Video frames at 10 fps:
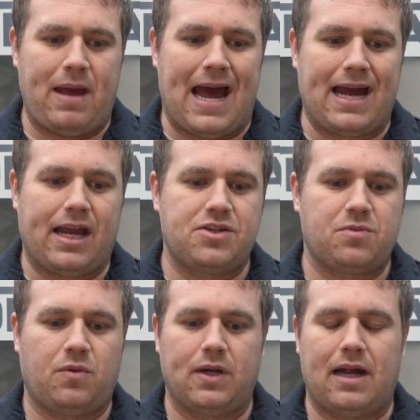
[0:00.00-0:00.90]
package
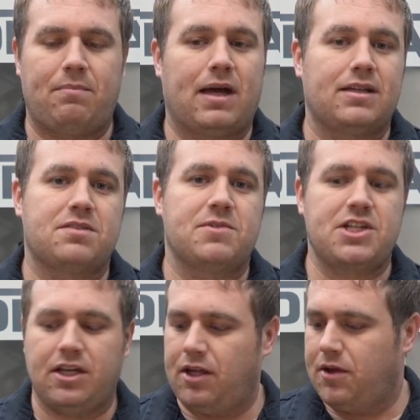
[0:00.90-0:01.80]
when I bought this
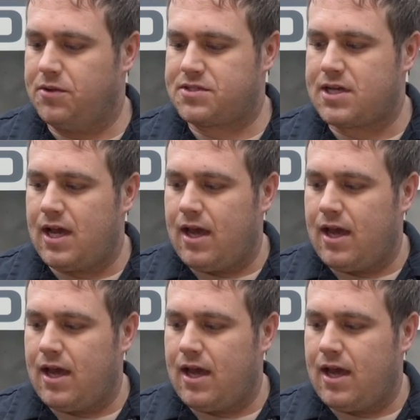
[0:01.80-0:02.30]
machine used.